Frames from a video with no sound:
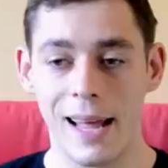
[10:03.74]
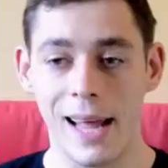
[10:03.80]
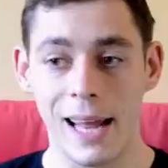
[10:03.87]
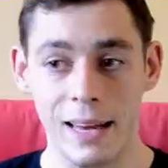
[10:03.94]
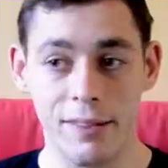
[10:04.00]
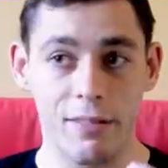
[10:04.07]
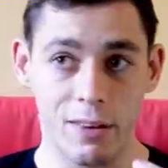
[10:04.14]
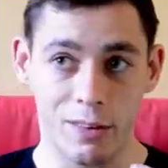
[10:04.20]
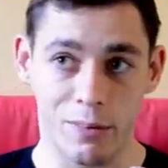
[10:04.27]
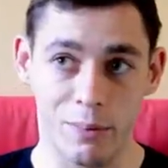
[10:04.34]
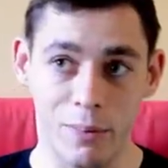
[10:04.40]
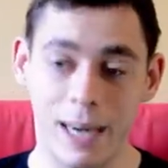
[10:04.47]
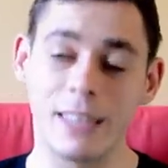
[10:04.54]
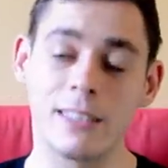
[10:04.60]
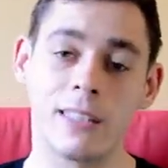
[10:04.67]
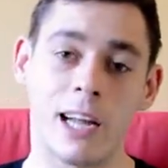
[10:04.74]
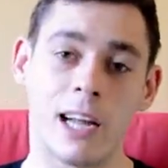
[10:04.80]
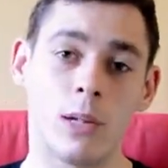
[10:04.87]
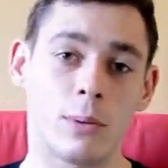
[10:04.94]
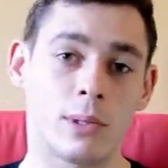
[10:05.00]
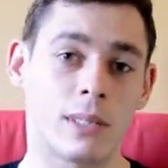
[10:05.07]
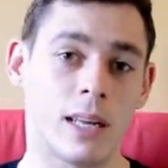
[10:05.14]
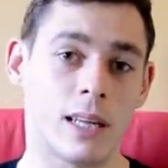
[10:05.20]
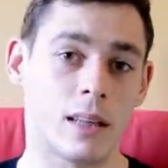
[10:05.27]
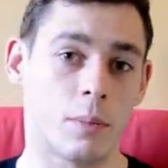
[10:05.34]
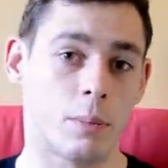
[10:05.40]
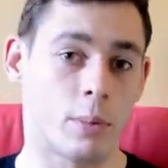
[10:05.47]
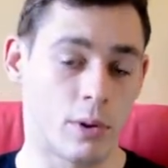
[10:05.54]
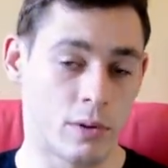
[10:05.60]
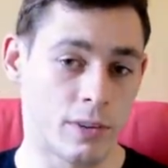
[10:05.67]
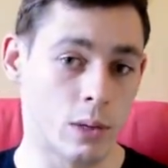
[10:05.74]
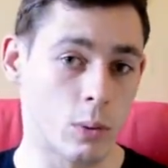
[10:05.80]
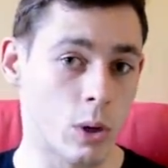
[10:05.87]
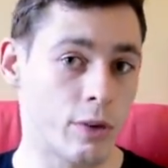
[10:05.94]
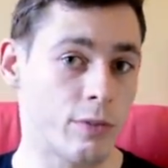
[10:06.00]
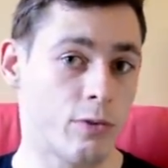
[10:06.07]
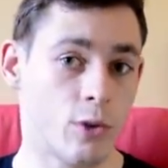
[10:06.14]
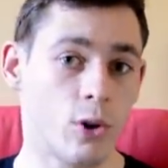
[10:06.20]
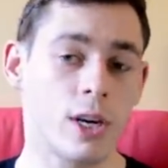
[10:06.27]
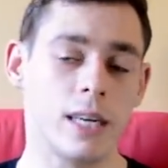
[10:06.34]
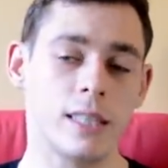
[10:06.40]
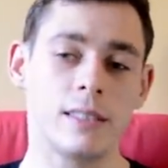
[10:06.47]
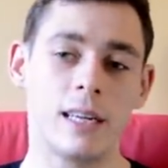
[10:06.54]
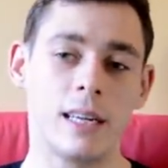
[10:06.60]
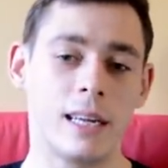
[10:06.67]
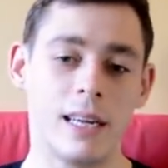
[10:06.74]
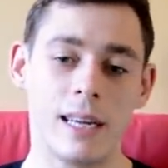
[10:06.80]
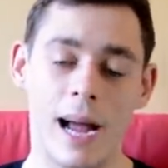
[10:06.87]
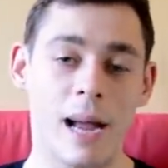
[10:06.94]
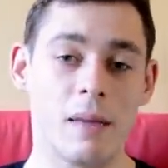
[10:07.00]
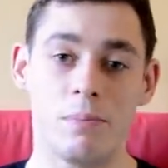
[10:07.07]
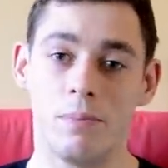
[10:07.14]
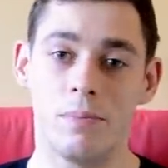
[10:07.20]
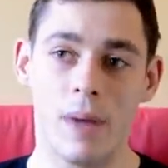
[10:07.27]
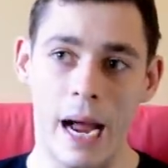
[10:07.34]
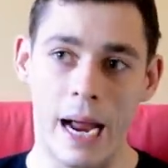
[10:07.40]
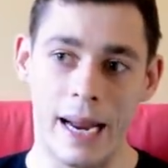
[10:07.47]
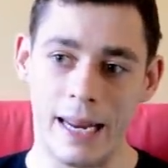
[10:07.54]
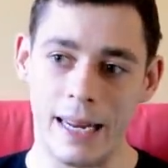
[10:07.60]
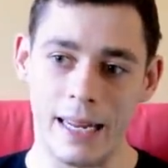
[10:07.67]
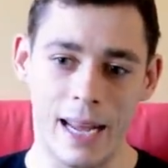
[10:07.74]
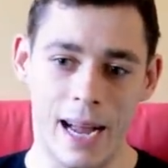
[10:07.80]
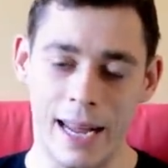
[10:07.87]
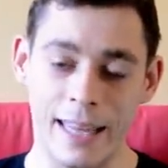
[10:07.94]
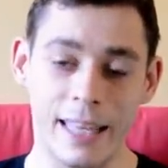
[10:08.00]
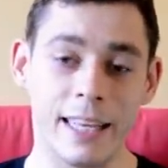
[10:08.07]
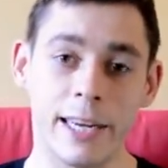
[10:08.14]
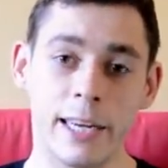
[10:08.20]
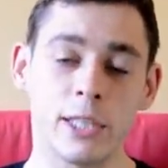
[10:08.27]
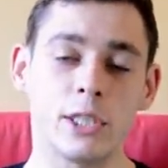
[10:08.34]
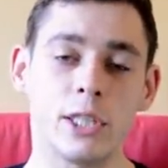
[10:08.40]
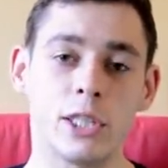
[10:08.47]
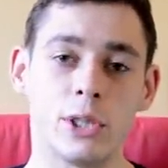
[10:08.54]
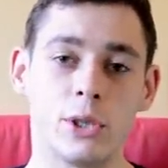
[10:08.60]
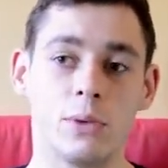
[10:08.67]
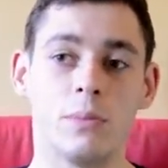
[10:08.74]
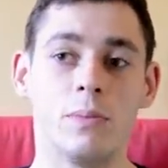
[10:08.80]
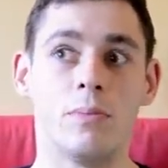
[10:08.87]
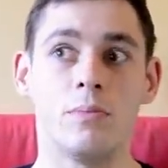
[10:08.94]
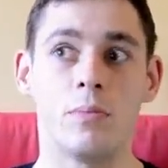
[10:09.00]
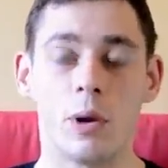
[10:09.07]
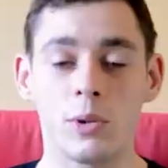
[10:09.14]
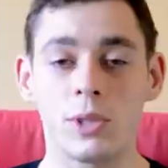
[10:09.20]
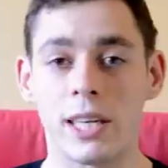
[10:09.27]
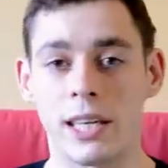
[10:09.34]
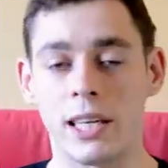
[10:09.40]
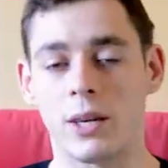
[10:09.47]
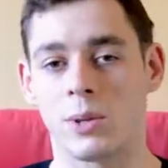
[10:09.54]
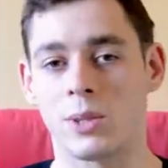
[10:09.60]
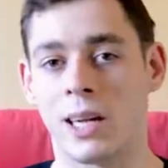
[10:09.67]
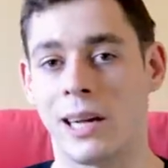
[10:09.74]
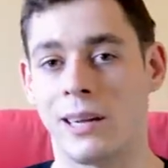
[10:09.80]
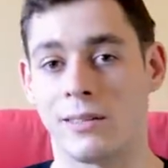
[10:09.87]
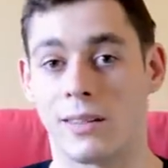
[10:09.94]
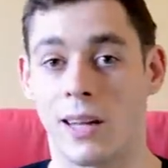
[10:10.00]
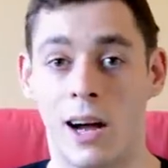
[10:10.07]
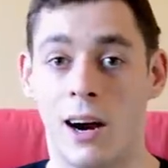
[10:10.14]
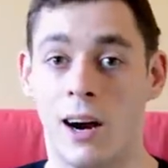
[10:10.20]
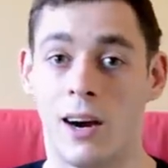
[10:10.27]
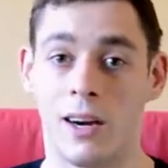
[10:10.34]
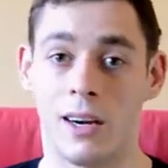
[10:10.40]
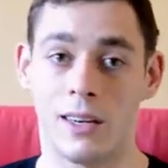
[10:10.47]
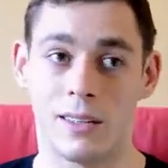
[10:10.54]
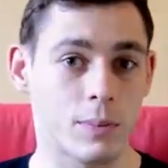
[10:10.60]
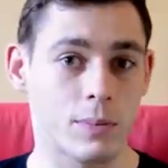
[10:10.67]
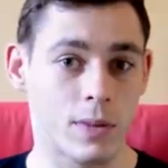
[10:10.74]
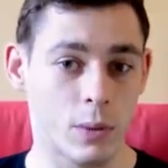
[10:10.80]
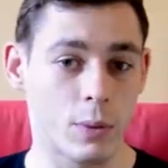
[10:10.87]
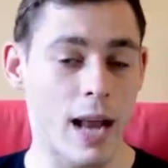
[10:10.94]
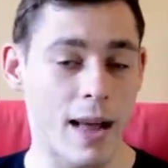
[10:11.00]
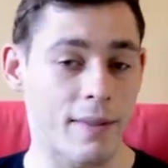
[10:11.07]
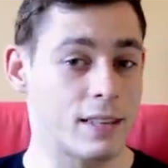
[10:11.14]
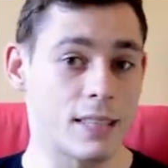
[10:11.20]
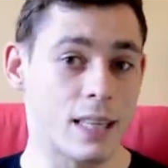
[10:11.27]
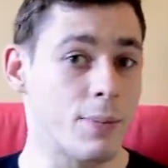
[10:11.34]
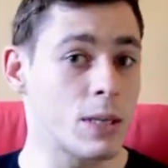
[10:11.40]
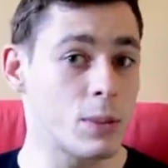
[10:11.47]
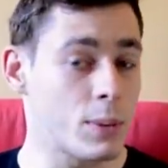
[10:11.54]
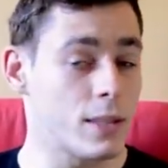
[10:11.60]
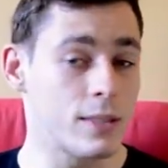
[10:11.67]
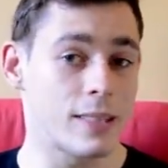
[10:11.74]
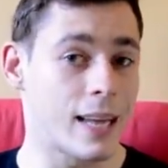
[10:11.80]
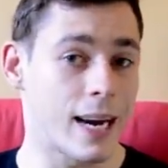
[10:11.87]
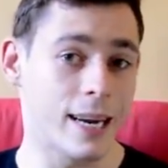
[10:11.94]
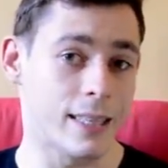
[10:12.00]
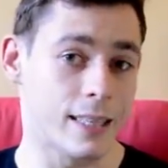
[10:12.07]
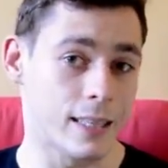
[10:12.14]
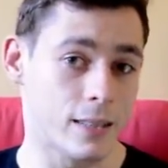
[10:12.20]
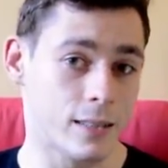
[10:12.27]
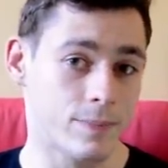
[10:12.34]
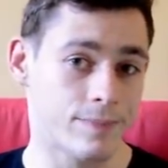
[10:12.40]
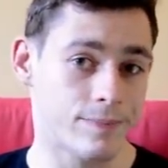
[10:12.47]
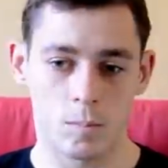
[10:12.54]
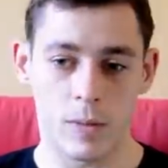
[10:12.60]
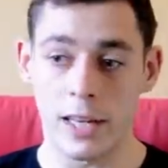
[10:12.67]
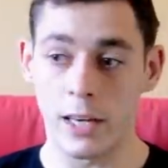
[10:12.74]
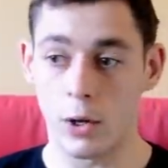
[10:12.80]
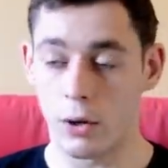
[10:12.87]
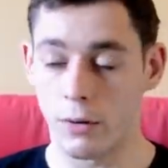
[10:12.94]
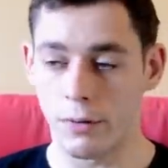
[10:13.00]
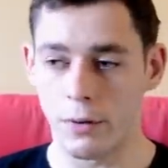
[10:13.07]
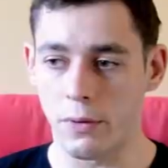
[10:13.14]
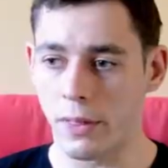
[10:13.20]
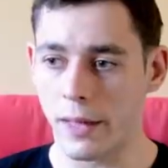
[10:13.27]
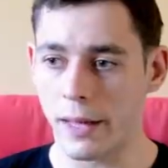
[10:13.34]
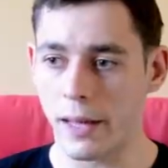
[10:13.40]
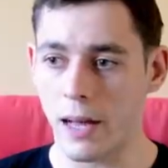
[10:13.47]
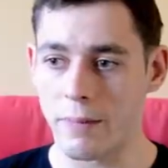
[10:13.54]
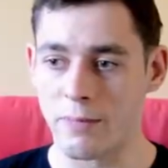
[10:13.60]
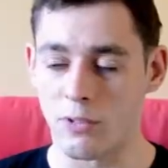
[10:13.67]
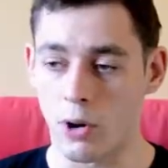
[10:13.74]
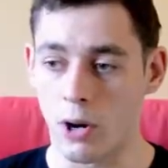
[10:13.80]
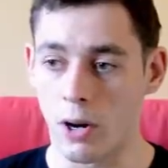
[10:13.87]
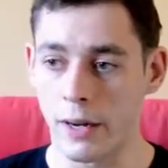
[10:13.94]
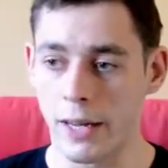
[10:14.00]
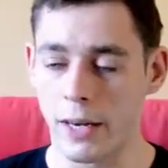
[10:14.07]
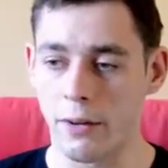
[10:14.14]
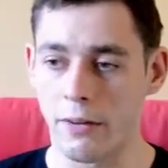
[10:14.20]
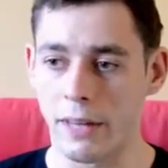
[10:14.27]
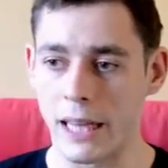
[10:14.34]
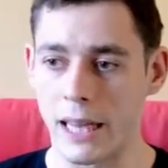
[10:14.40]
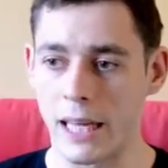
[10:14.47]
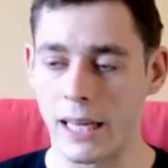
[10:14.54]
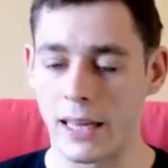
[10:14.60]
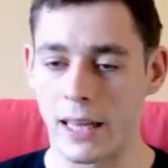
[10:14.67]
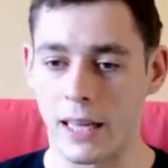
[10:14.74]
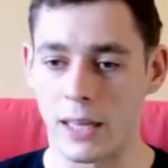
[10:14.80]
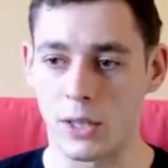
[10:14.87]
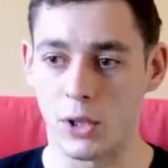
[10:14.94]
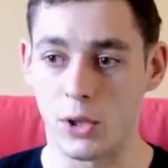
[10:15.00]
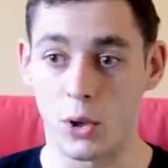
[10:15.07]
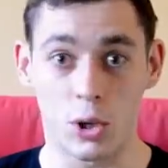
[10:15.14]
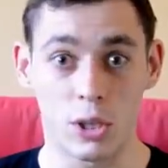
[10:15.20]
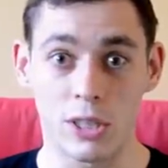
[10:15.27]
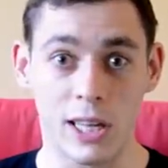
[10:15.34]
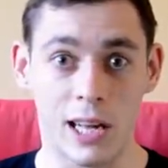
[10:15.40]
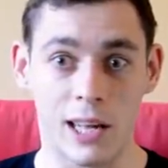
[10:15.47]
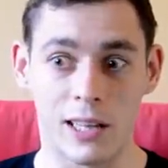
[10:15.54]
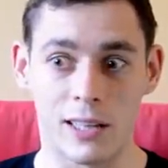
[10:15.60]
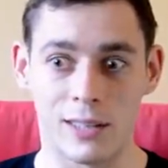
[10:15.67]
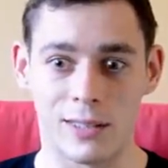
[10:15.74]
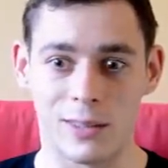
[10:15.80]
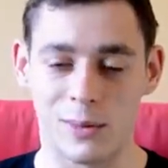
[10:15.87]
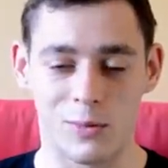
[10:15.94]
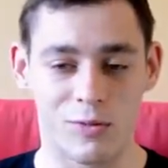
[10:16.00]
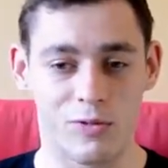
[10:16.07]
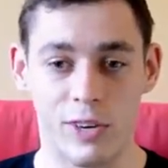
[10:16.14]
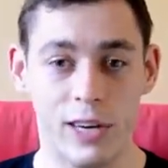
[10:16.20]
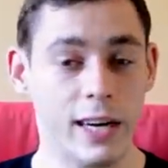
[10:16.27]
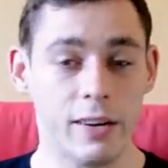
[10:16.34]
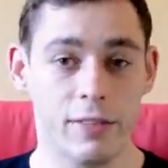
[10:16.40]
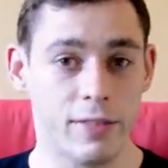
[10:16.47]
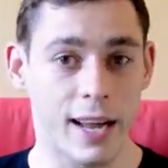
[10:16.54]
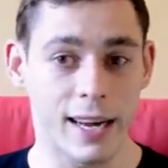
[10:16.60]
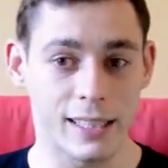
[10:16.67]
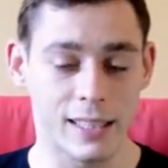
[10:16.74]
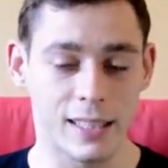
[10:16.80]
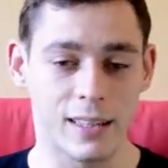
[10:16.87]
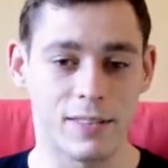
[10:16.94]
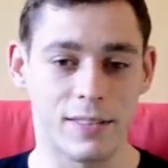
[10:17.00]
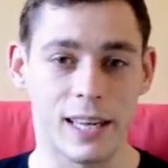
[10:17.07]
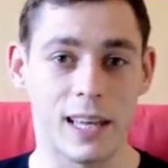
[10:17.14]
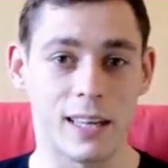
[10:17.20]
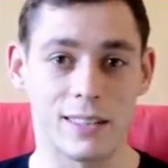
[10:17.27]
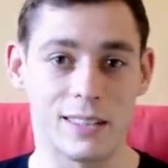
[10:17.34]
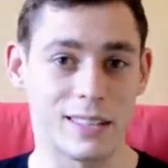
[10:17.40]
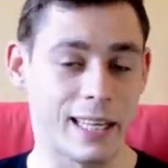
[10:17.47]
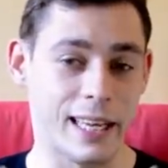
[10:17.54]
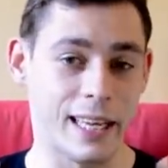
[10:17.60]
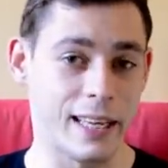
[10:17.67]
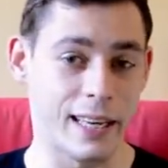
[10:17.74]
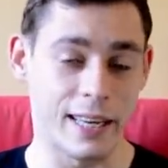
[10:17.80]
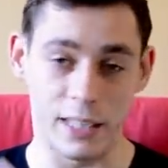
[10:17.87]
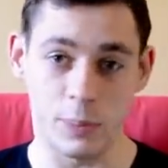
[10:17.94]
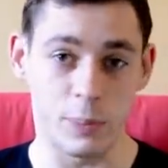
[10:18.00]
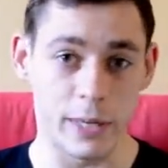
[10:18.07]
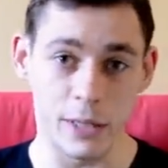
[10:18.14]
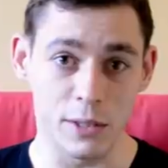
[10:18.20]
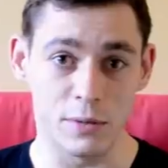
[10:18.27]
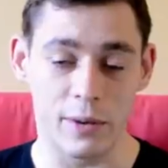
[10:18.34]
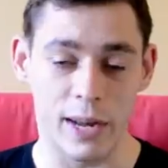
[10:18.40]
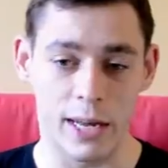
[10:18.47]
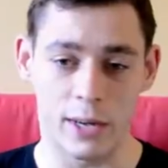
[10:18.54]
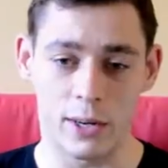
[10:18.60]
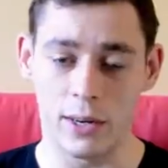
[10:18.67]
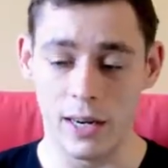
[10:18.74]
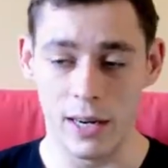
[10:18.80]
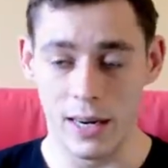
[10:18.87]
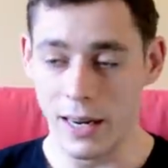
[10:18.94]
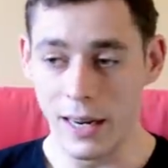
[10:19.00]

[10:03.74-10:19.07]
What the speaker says: And even if my style was not the perfect one for it, I can guarantee to you most Aikido styles are, they would have the same experience that I did. And you know, if you think I'm wrong and if you think that your style is very effective against an experienced fighter,